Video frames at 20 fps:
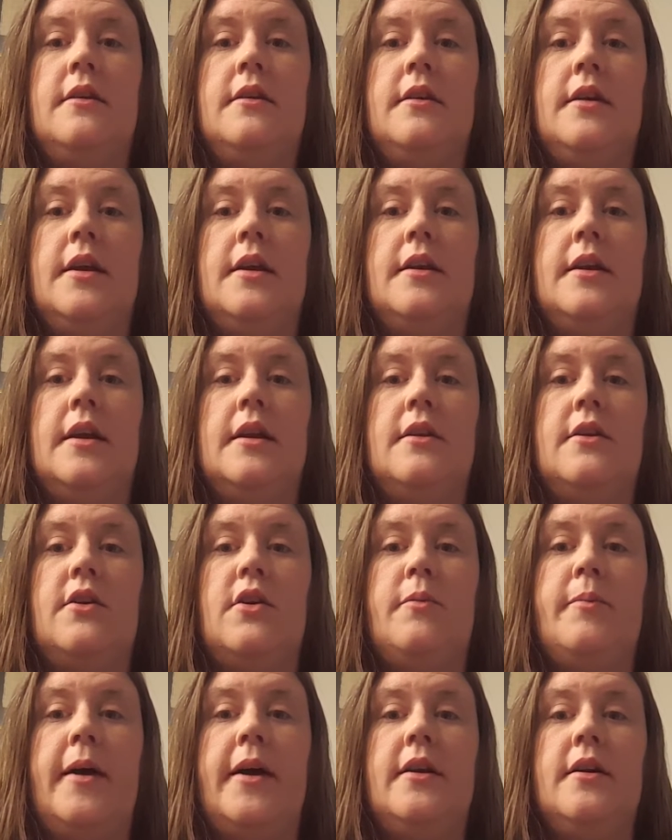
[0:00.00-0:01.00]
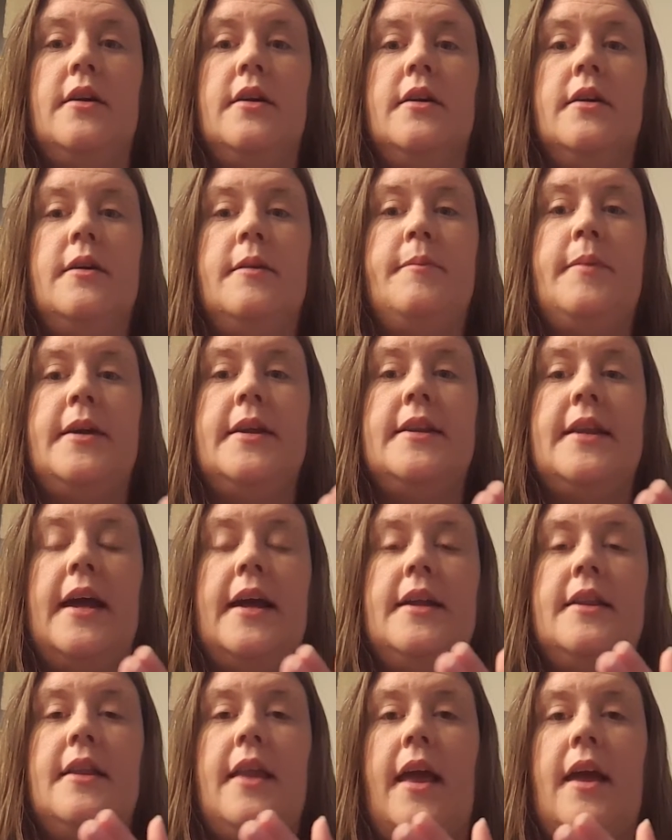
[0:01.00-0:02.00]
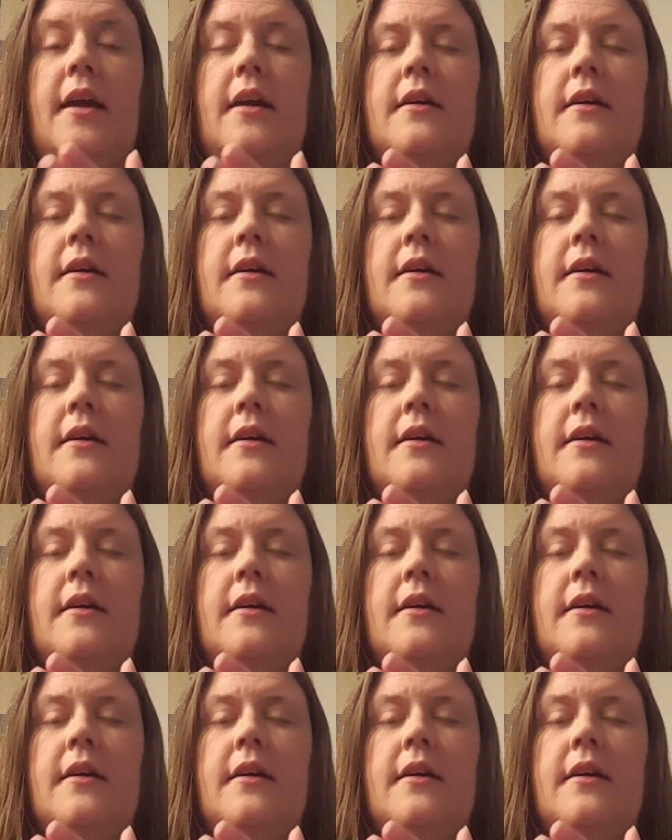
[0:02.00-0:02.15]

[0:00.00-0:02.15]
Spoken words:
you'd get a little better, be in that, like,